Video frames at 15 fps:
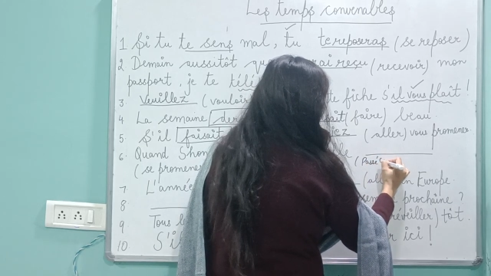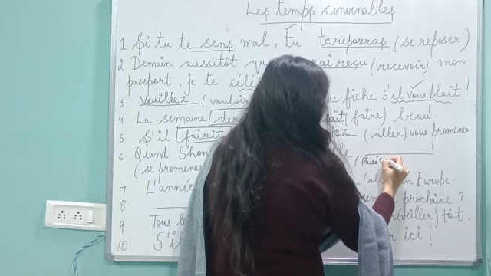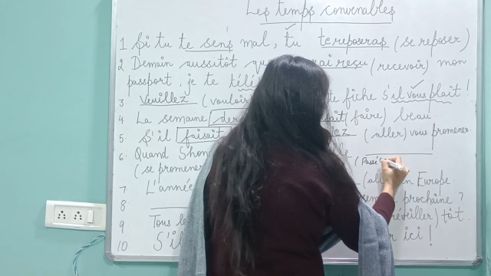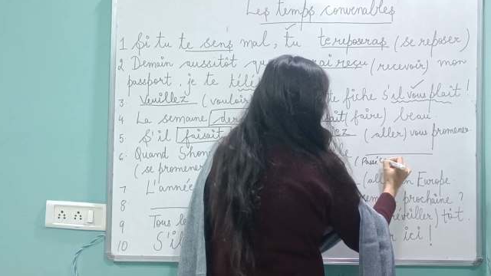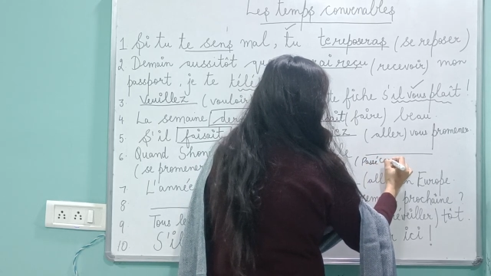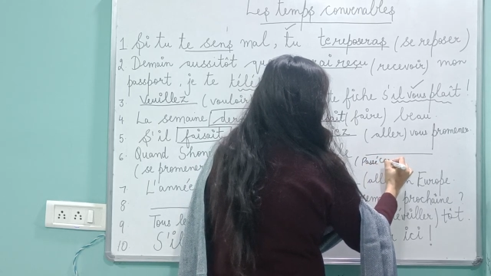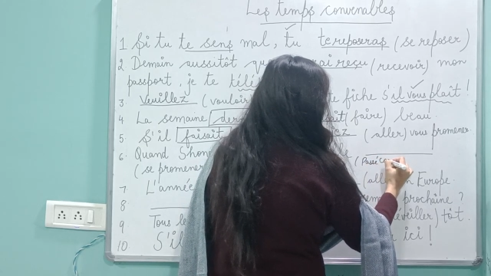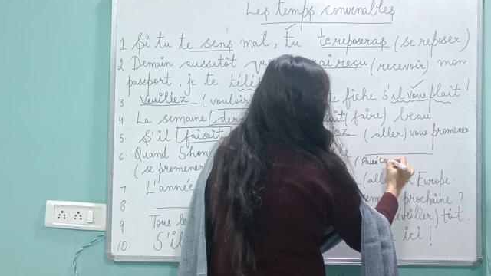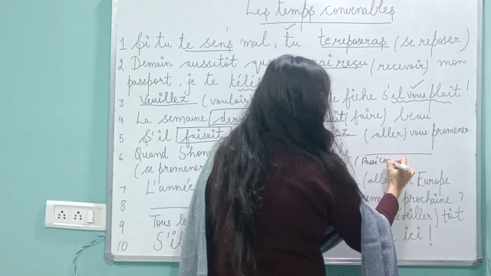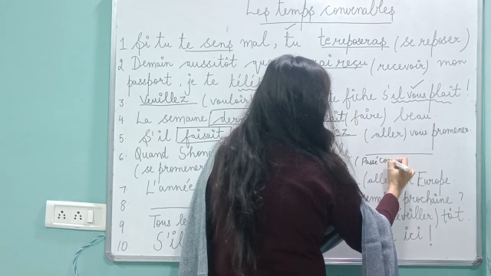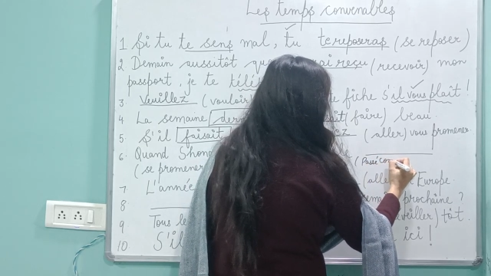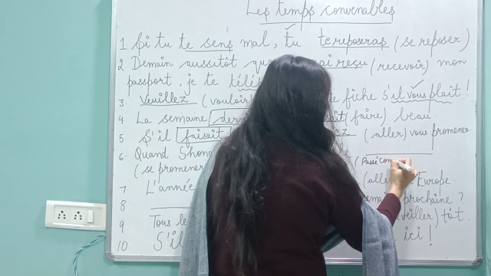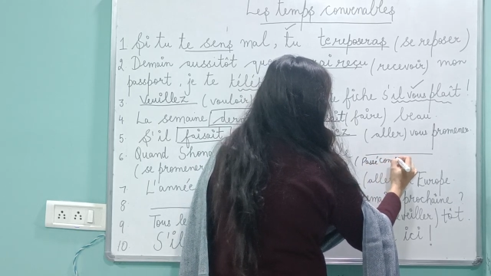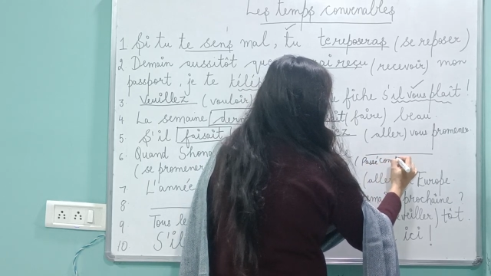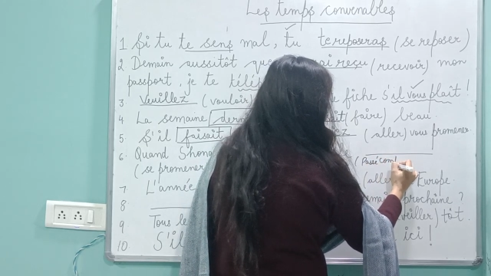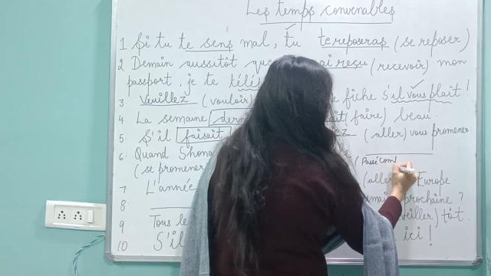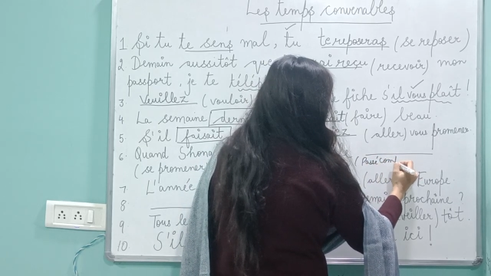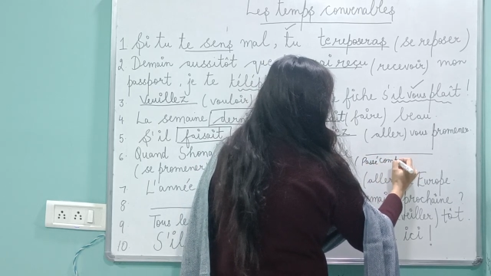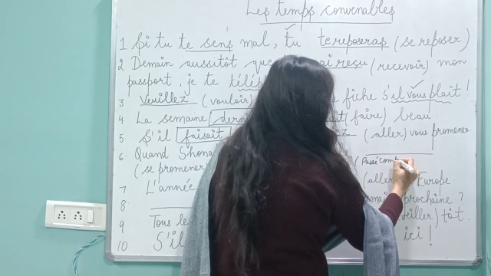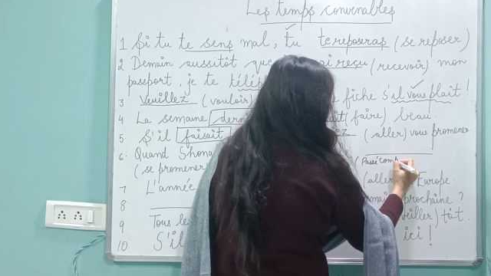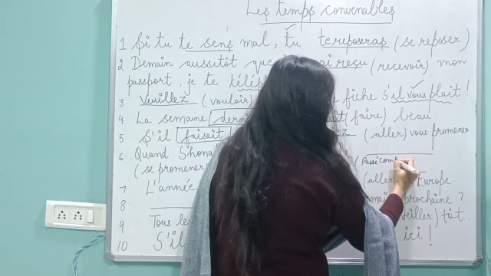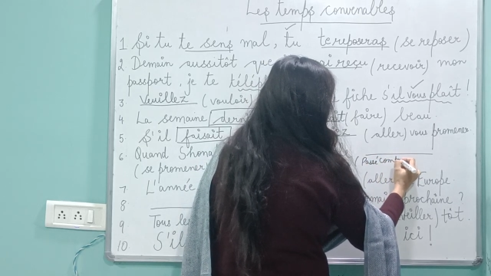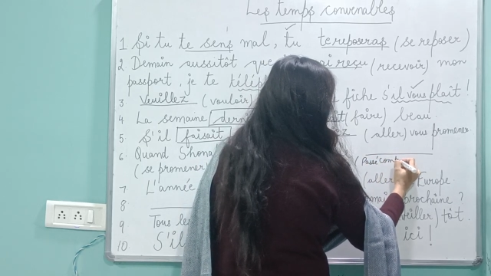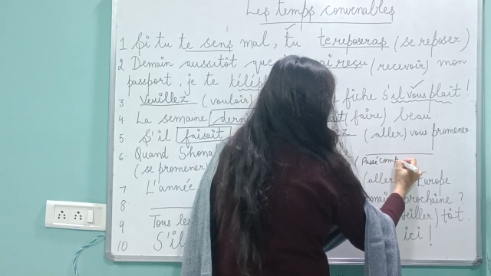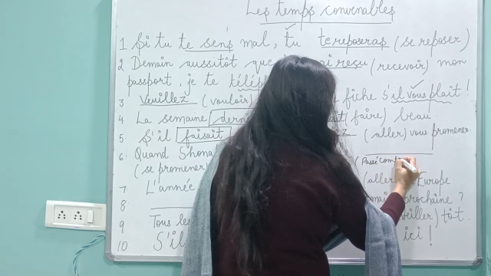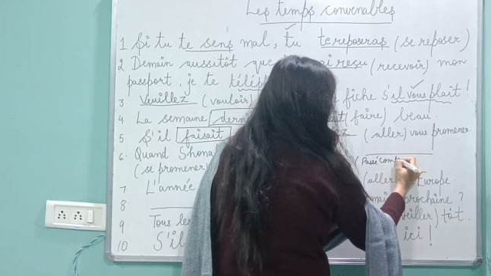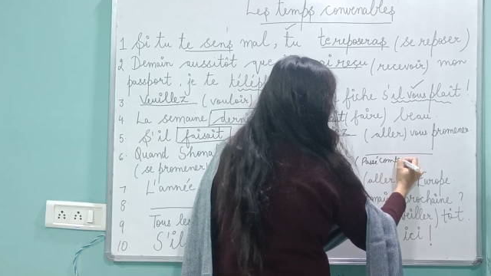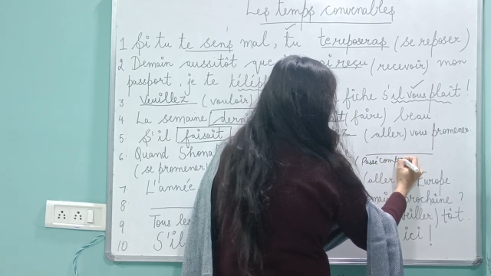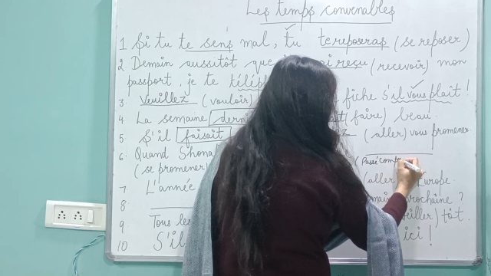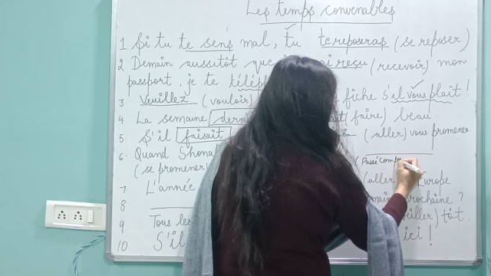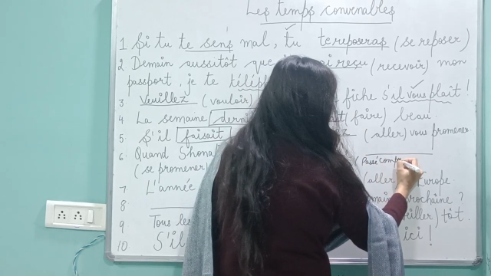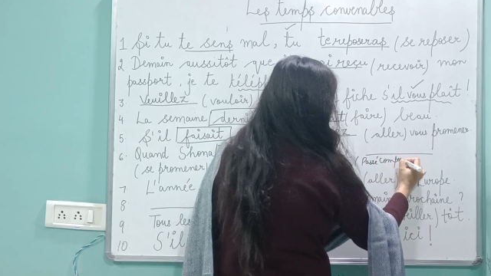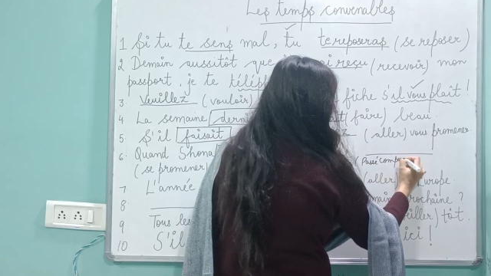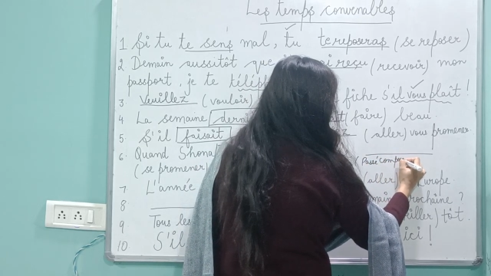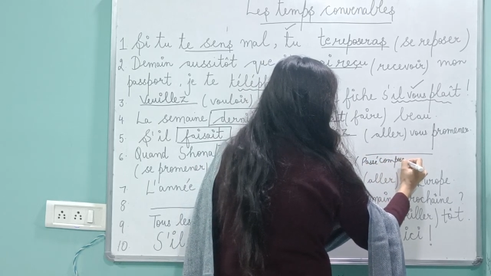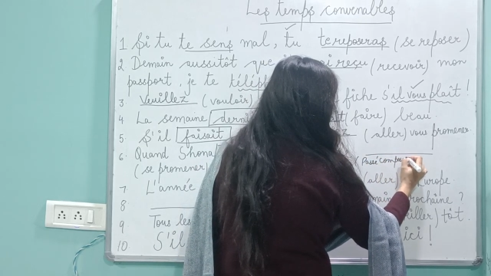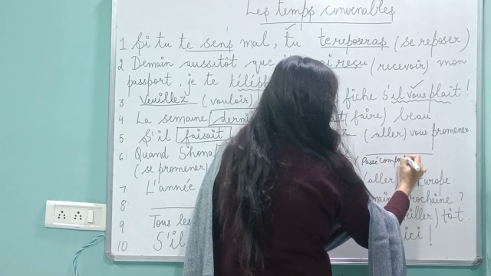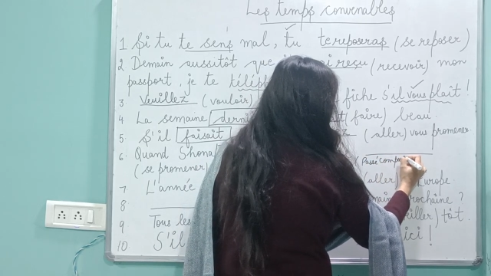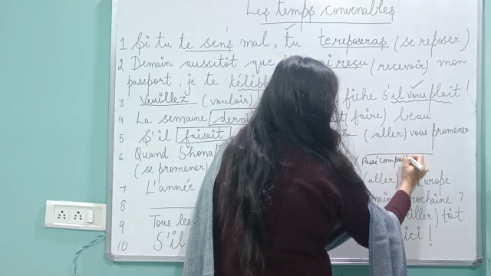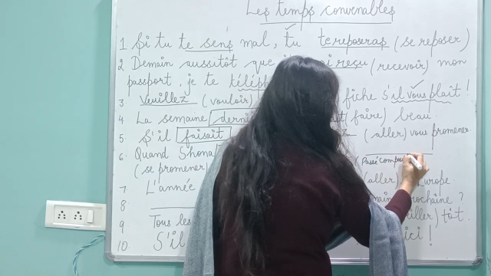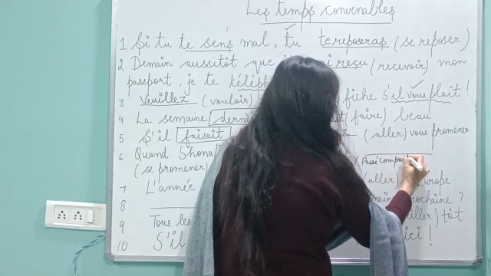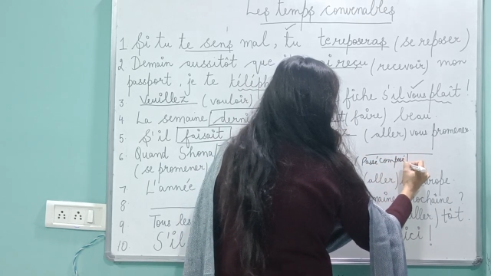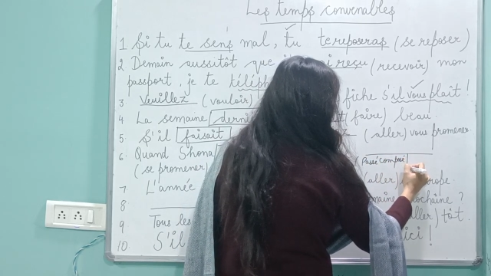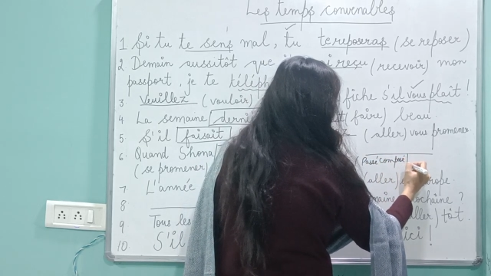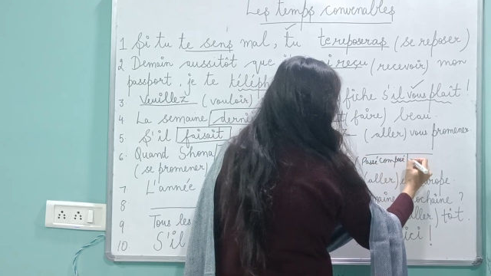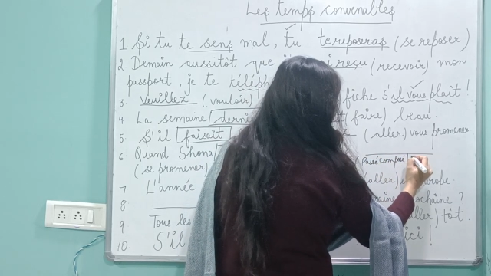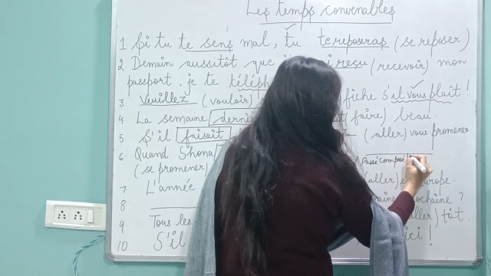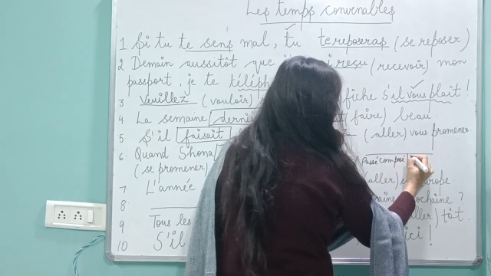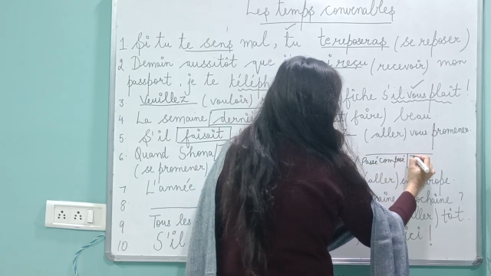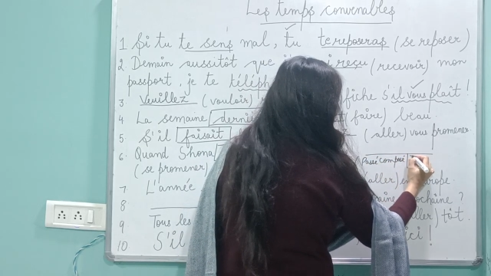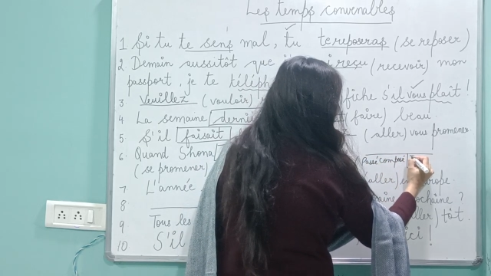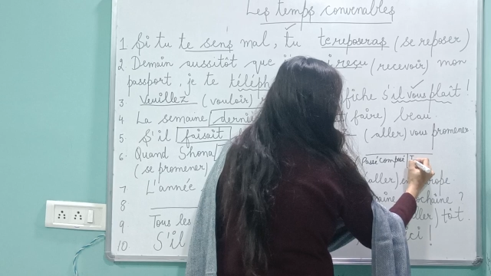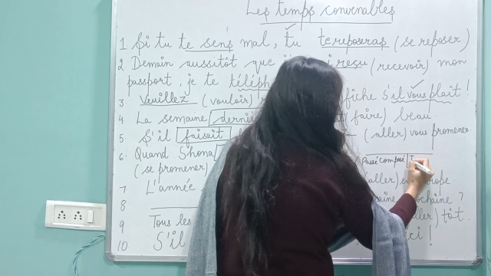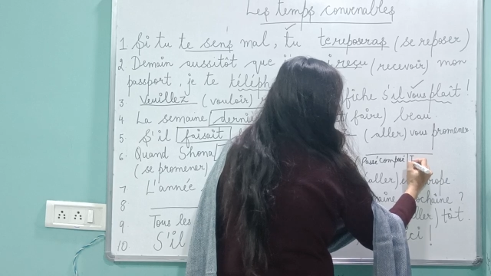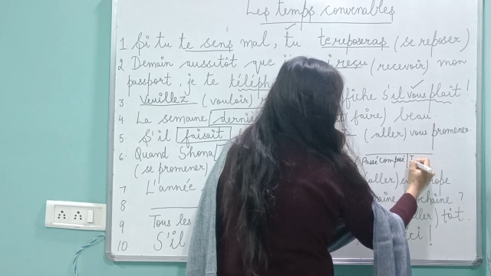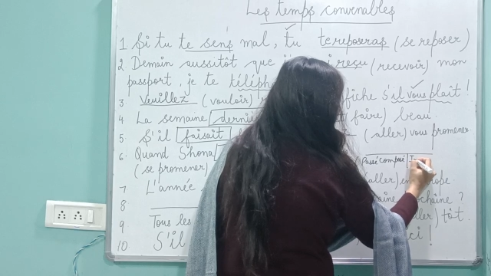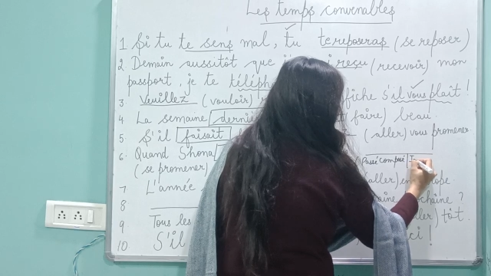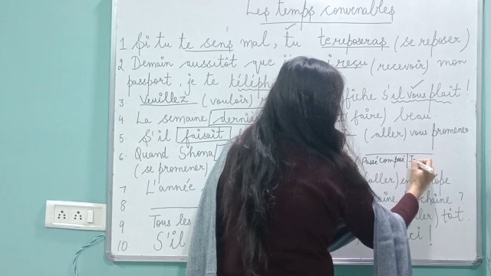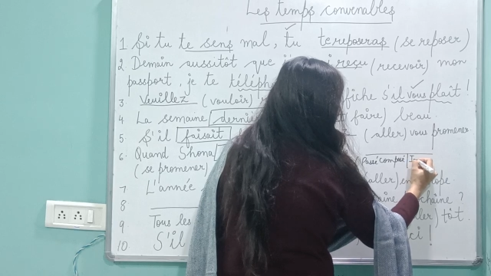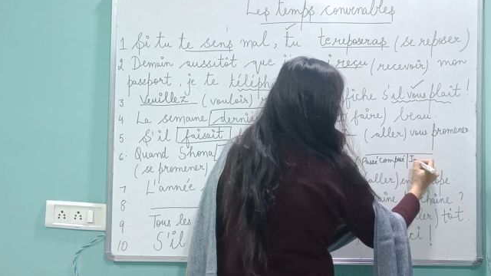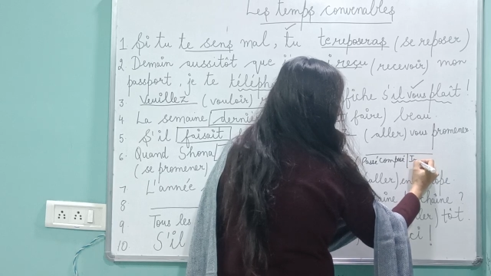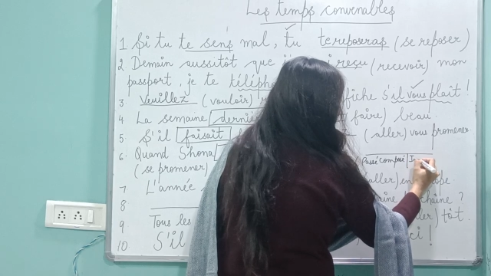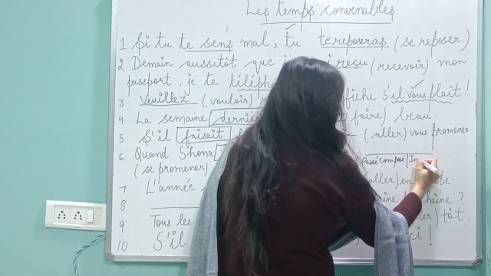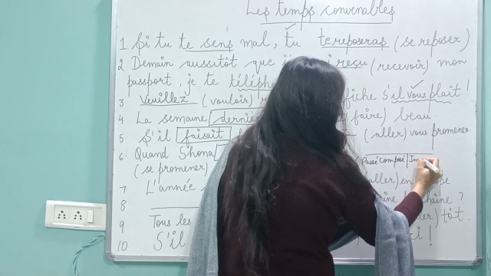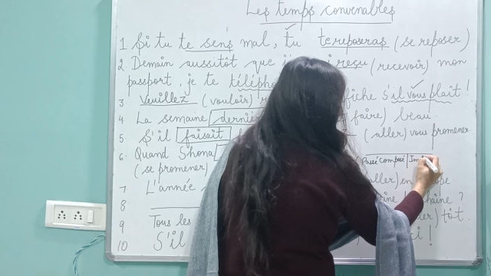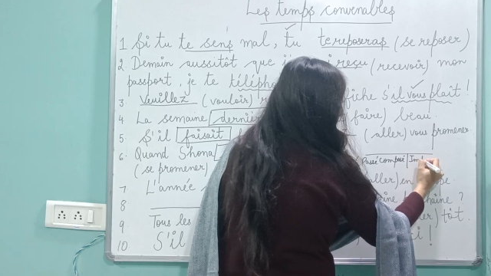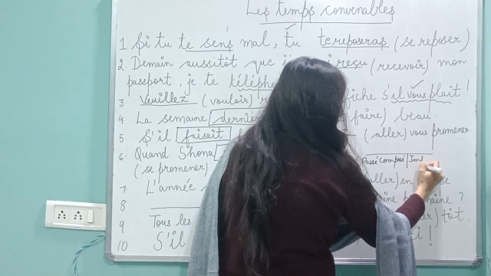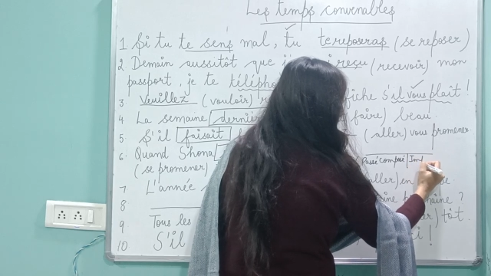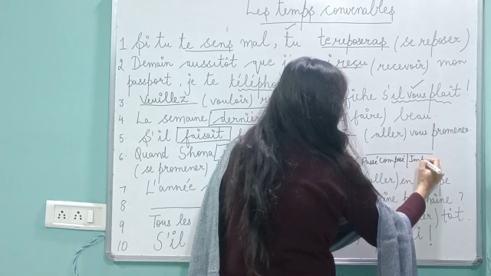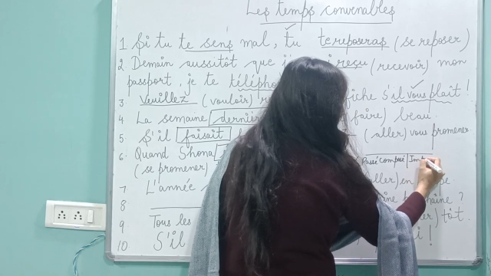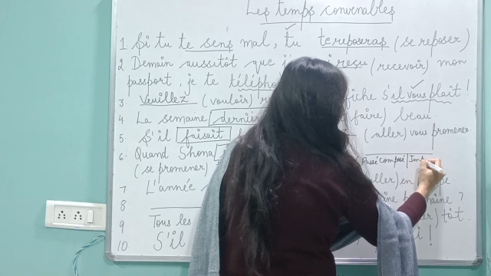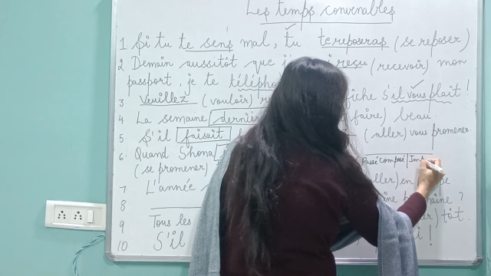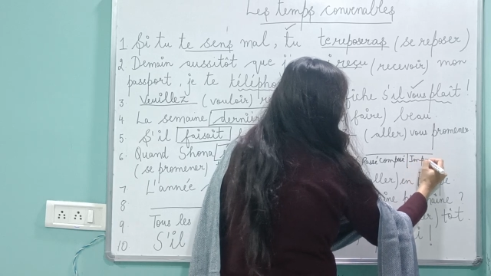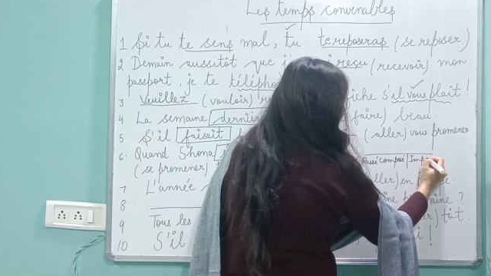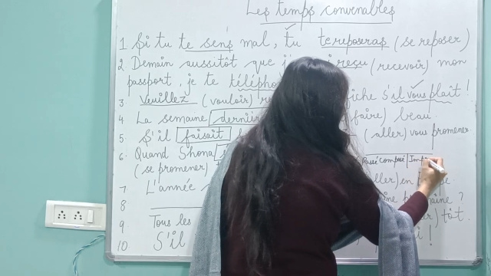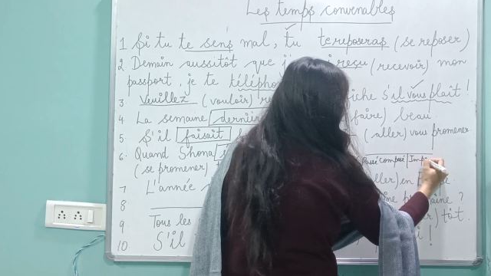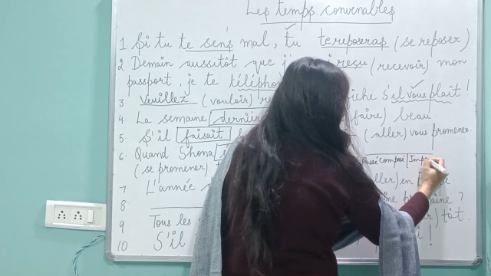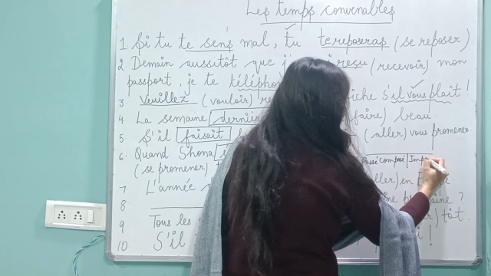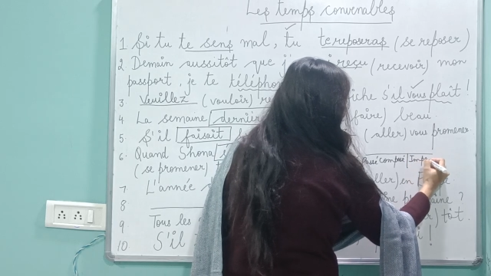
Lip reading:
Nobody's mouth can be seen.